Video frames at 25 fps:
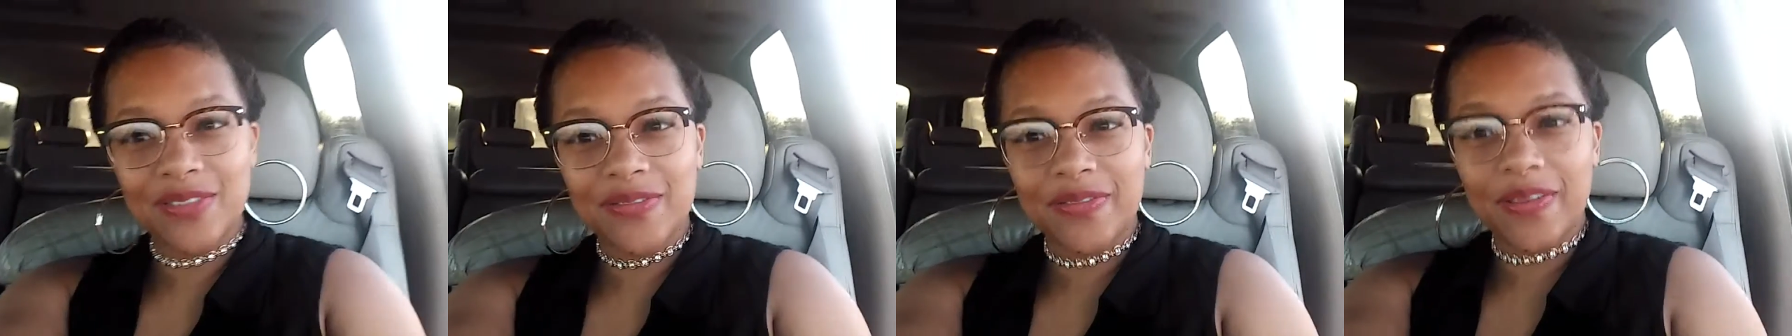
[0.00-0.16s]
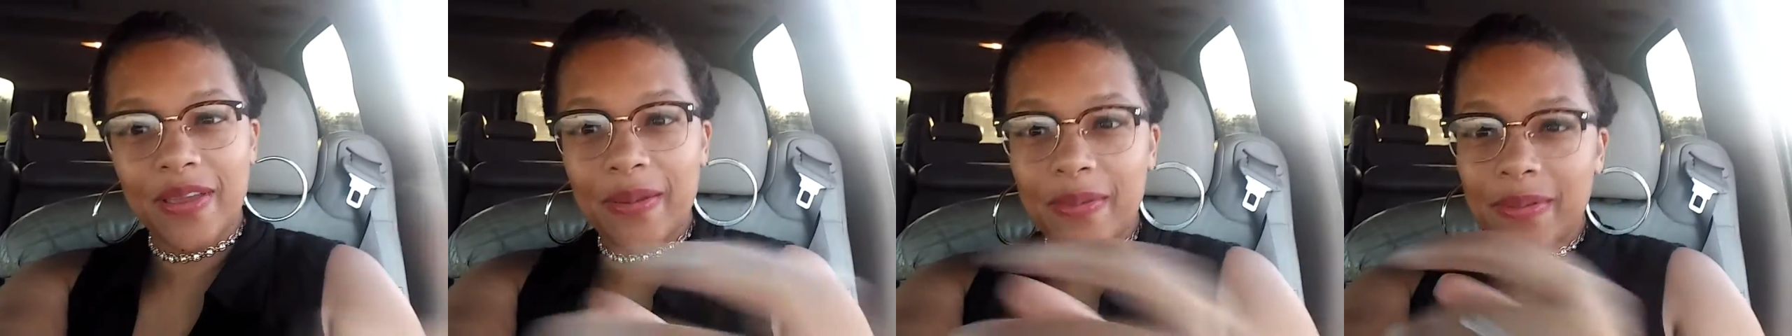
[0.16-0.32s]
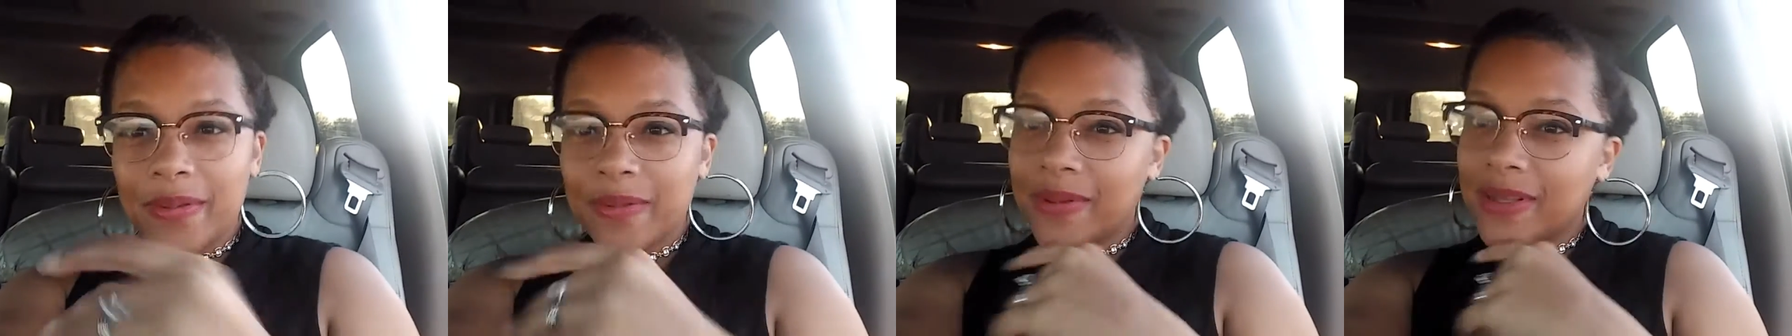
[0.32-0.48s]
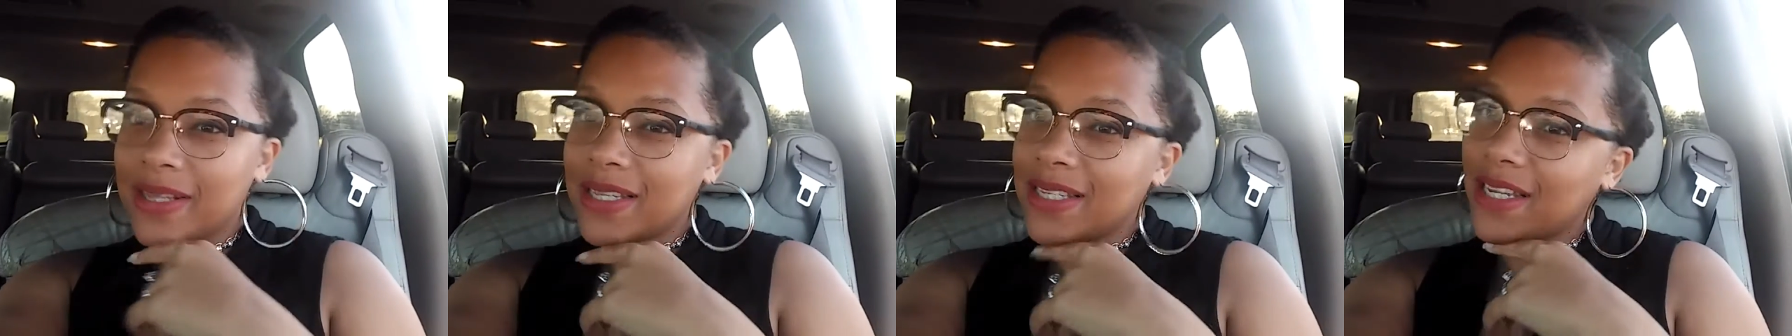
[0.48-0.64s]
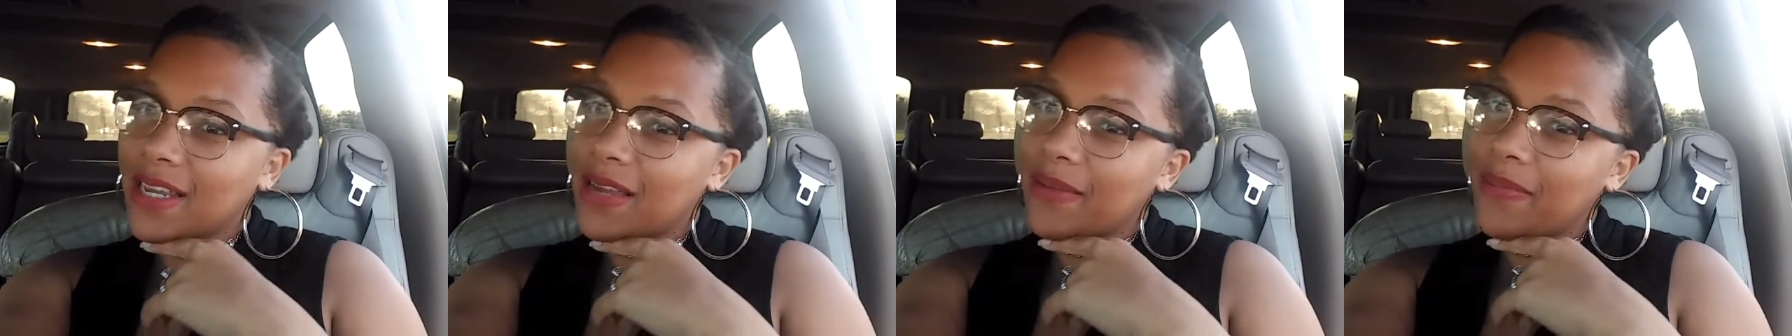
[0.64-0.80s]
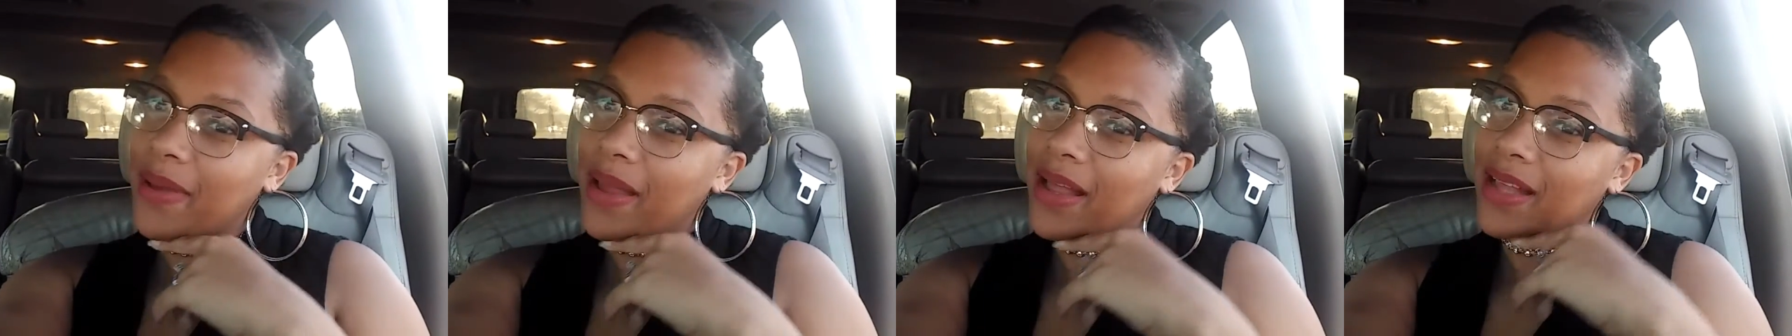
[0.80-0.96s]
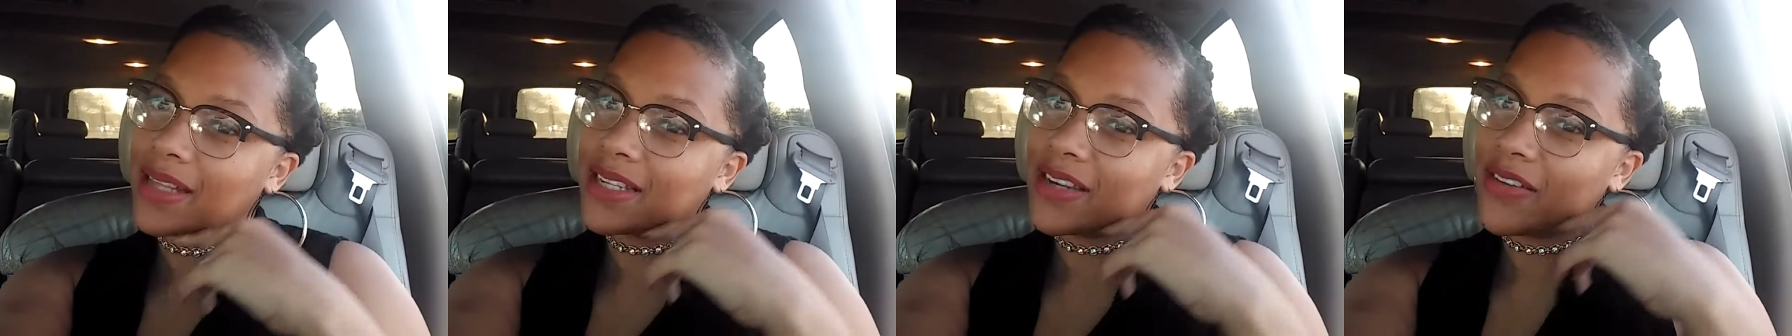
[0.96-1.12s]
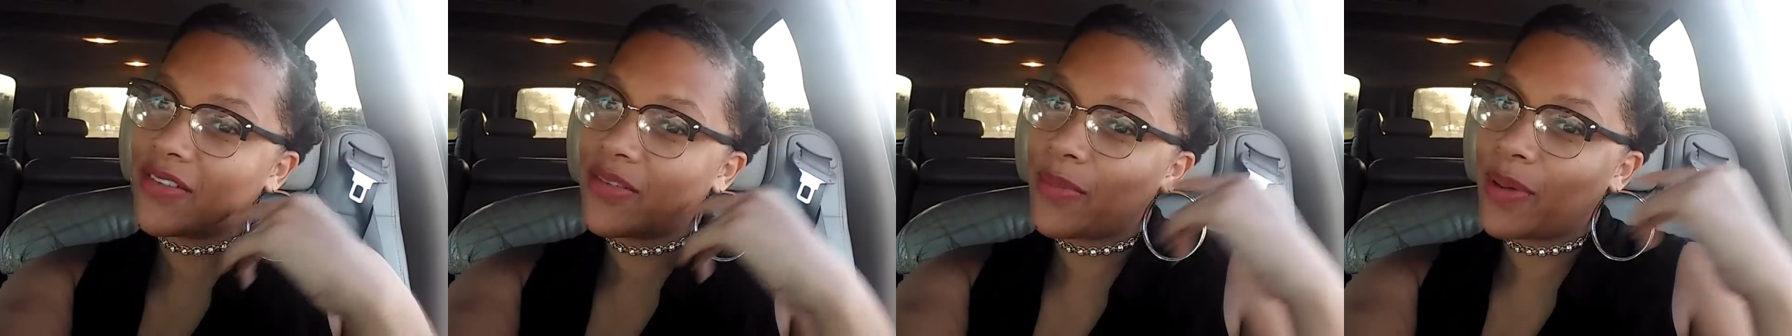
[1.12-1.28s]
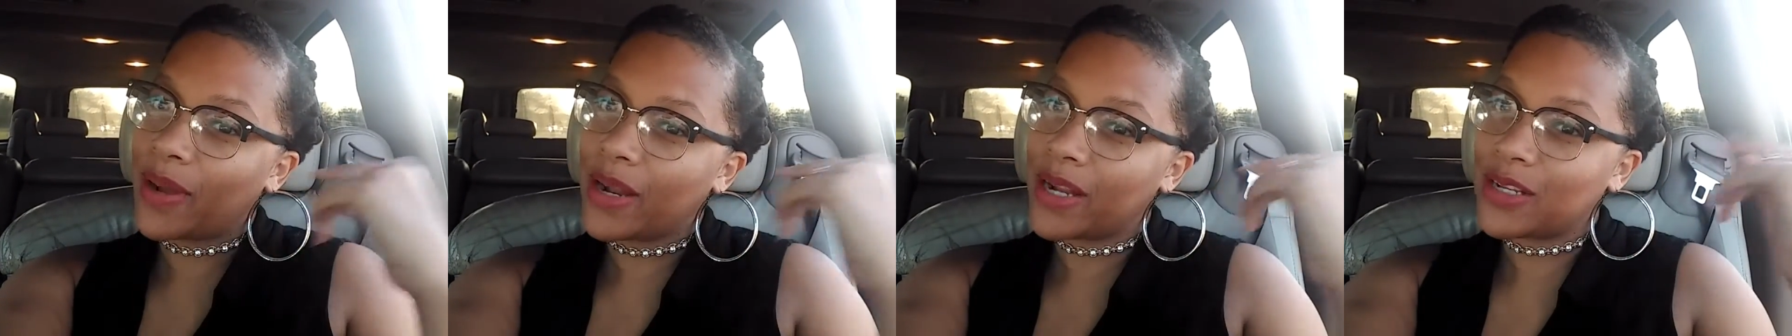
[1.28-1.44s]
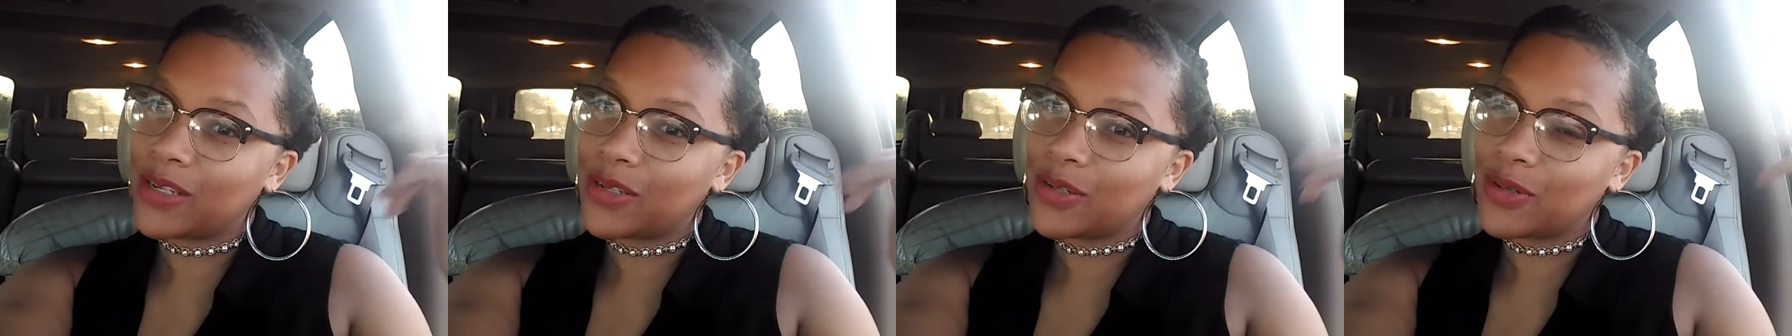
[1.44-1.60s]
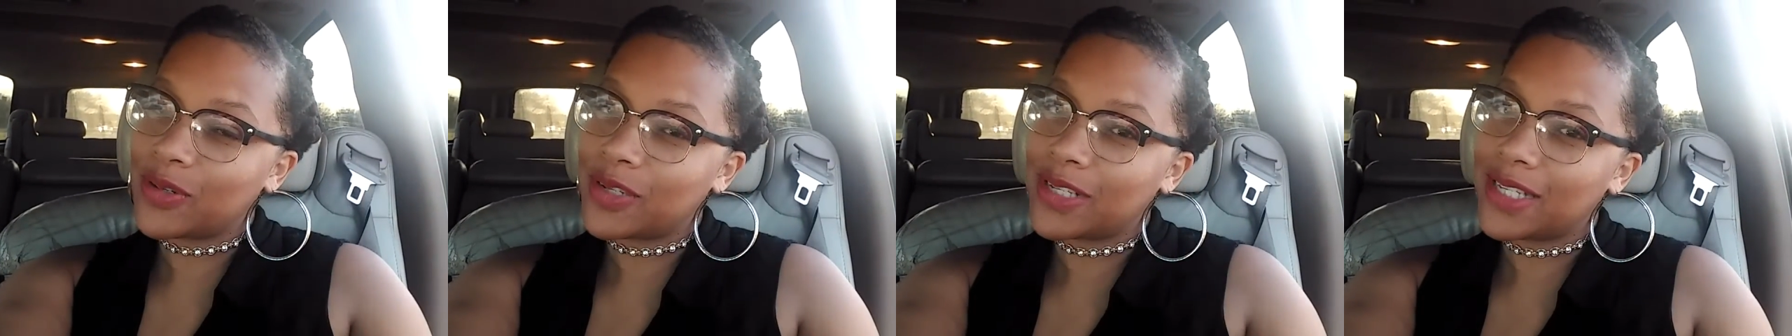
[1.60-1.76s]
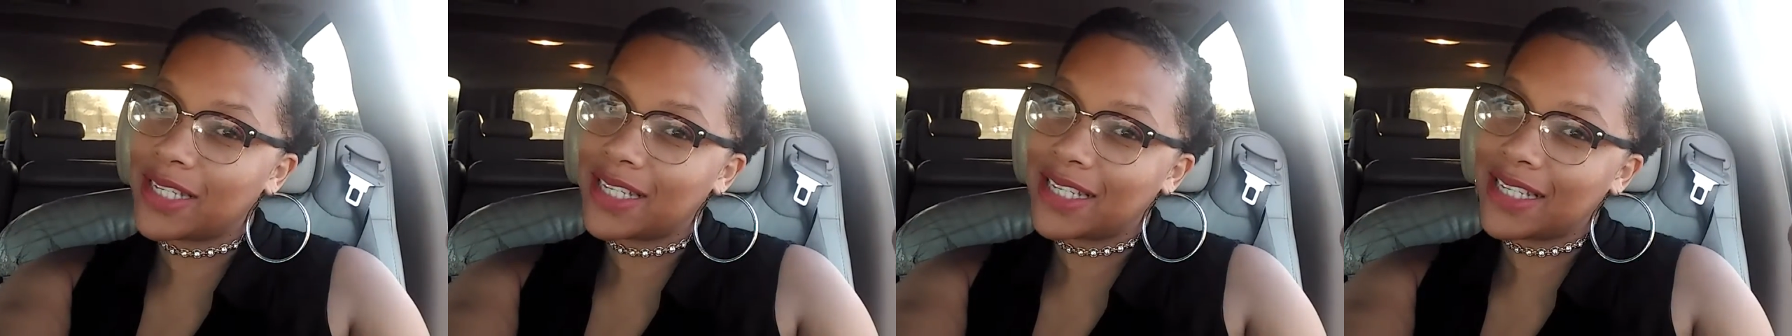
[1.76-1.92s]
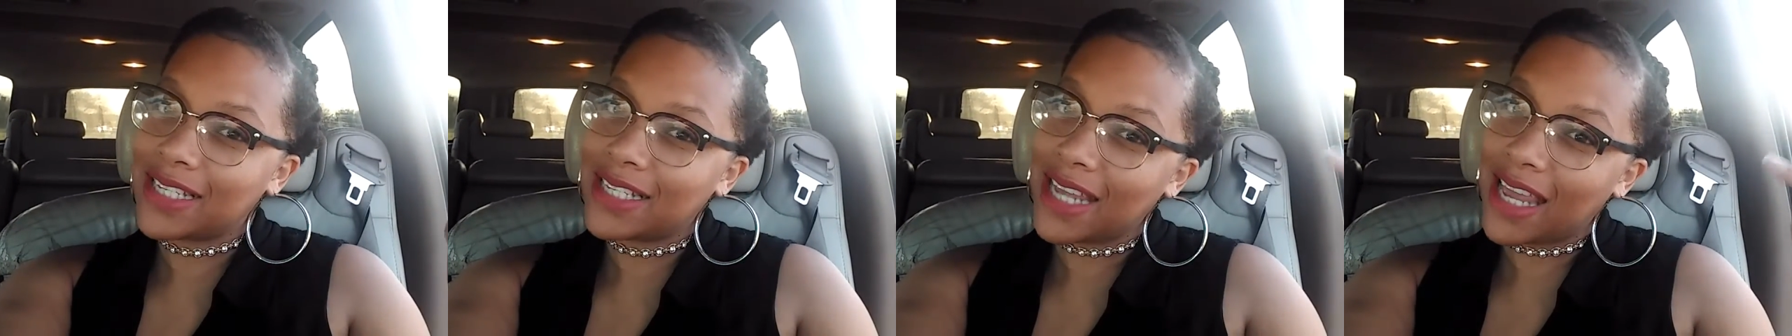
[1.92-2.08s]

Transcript: Hey family, what's up? How's everybody doing